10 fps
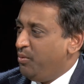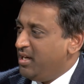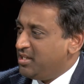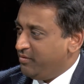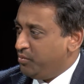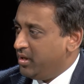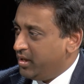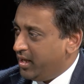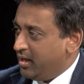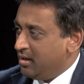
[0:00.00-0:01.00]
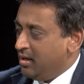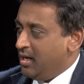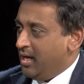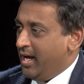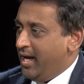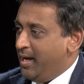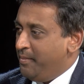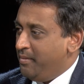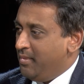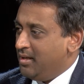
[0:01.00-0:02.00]
ways of working,
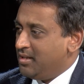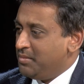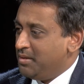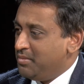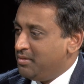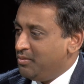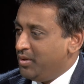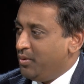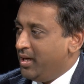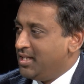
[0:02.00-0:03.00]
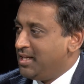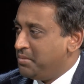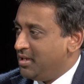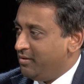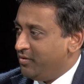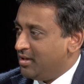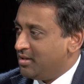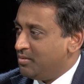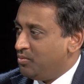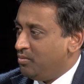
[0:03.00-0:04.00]
and sometimes we're quite accepting of
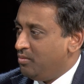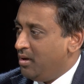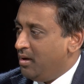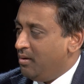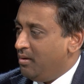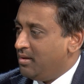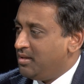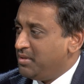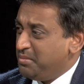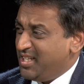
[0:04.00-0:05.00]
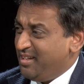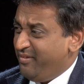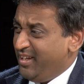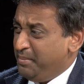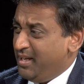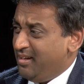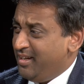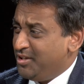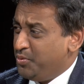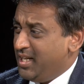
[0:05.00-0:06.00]
this. Sometimes it can feel a bit
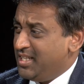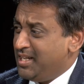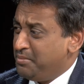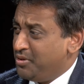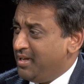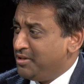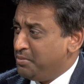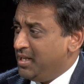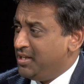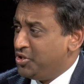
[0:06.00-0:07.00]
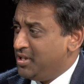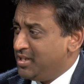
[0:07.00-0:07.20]
like 20 steps on how to make a cheese